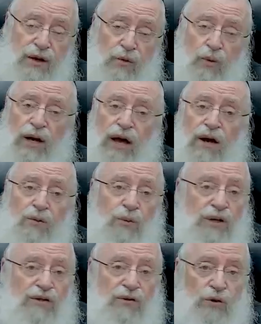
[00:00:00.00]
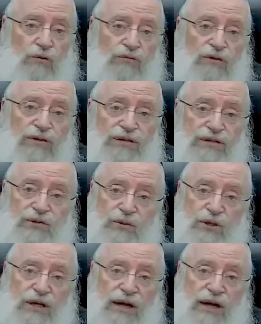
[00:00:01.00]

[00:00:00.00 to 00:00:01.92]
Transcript: When I went over this sugi